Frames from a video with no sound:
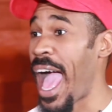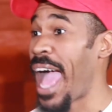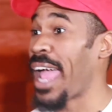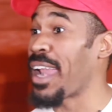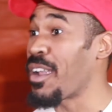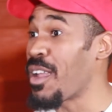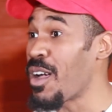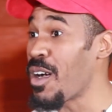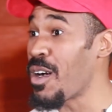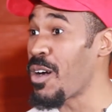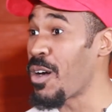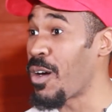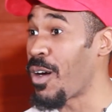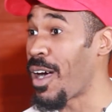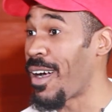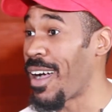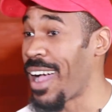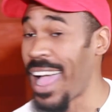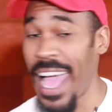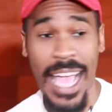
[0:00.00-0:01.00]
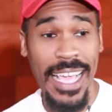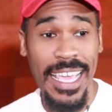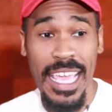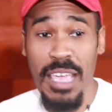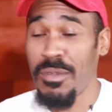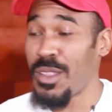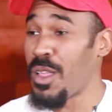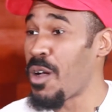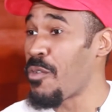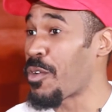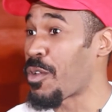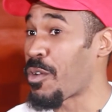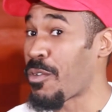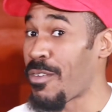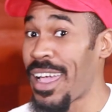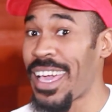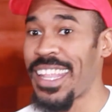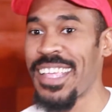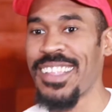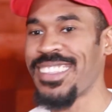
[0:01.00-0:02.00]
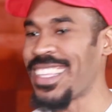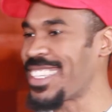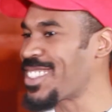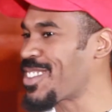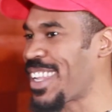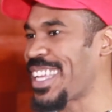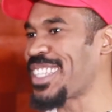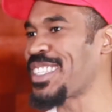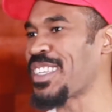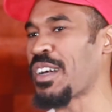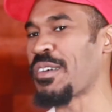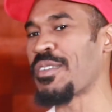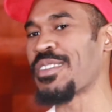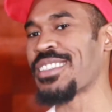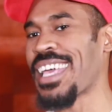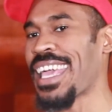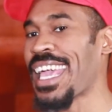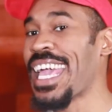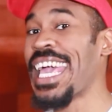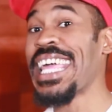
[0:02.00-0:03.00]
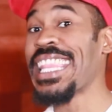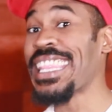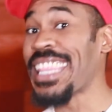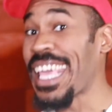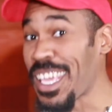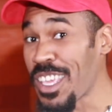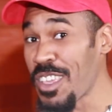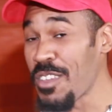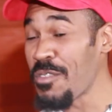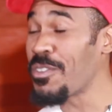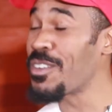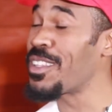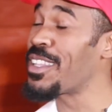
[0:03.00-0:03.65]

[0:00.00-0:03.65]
I know. I came along for the ride. That's why I tell. I was like, thank you for